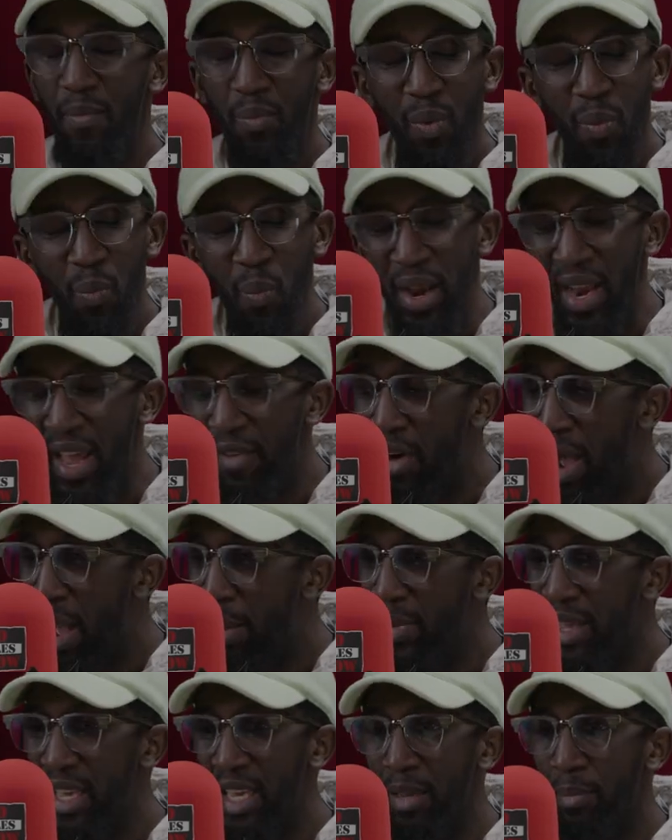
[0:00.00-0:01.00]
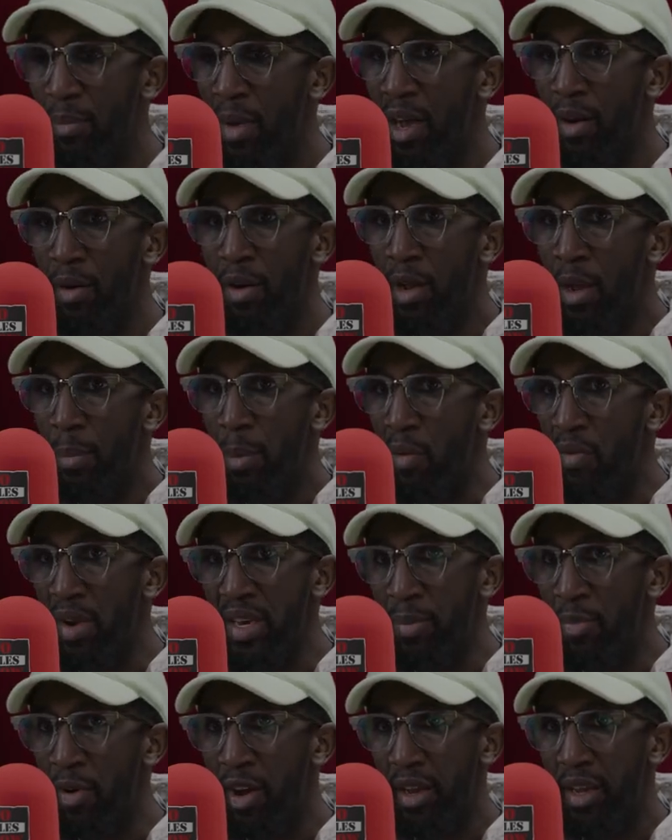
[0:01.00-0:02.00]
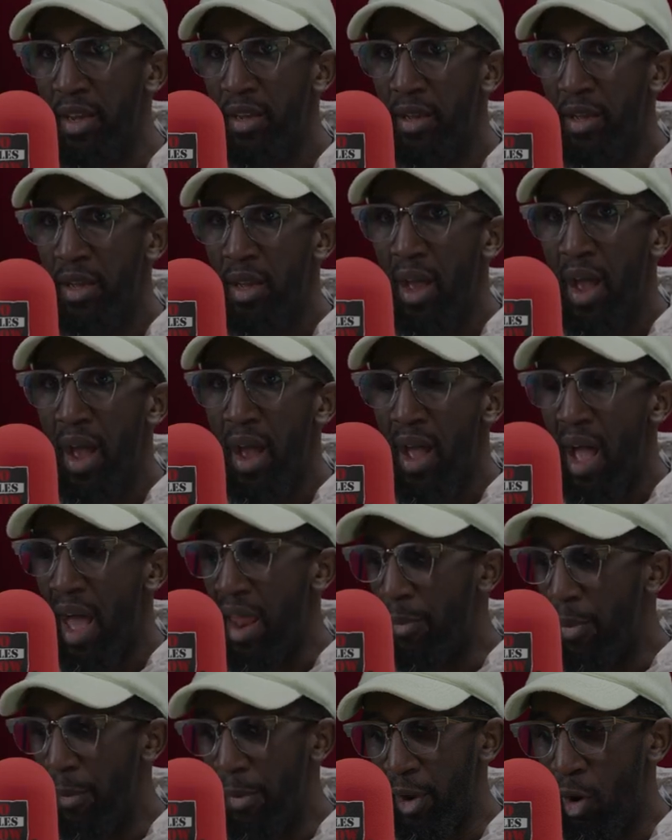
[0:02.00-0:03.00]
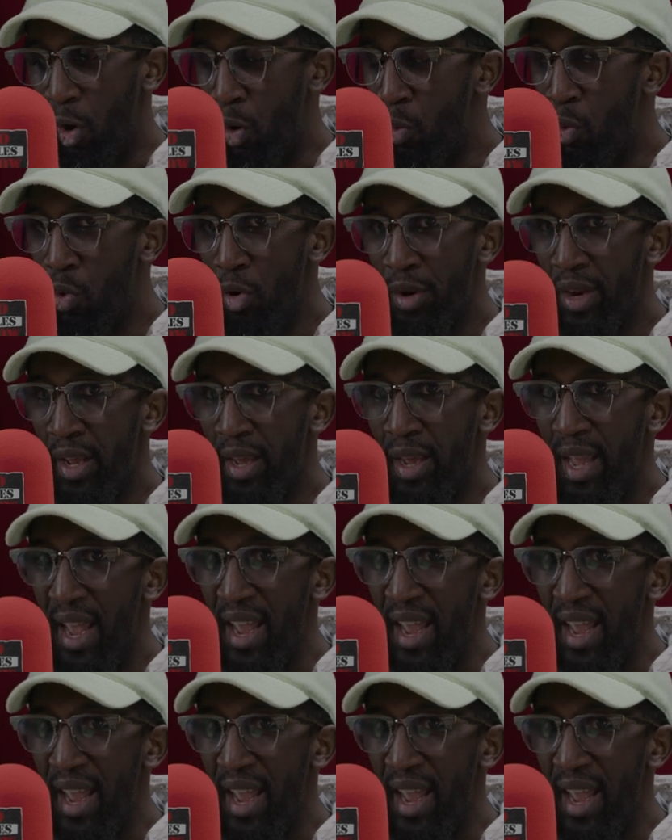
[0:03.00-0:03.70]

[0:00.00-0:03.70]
Whenever I'm eating my my ready brick, and I put the hot water in there.